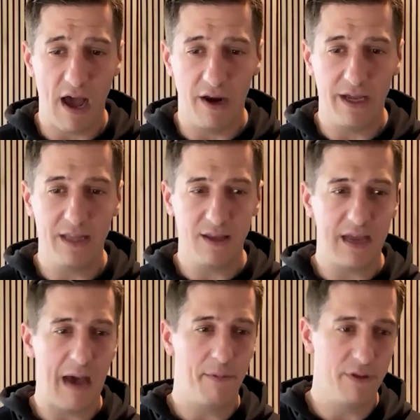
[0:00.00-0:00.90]
how to get the
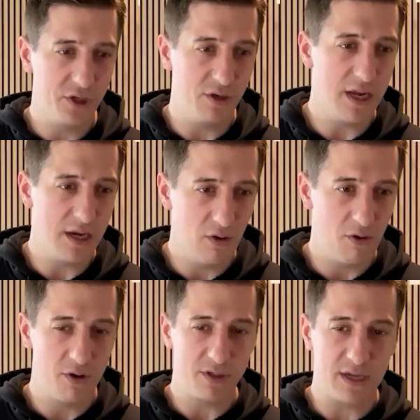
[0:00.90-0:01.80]
capital that you need in
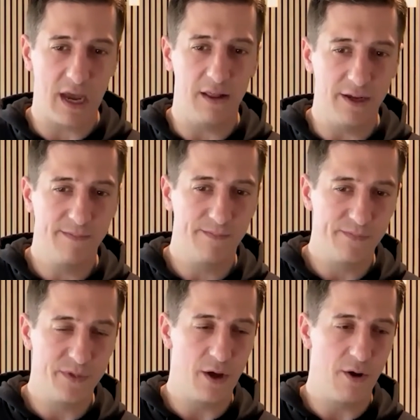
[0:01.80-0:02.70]
order to scale it.
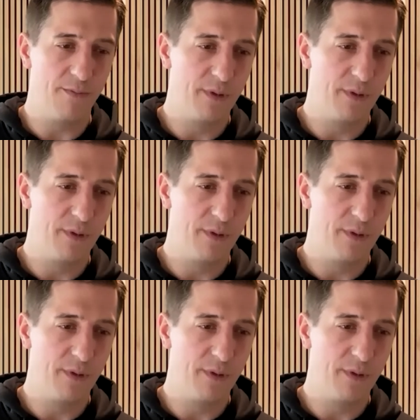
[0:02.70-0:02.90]
So,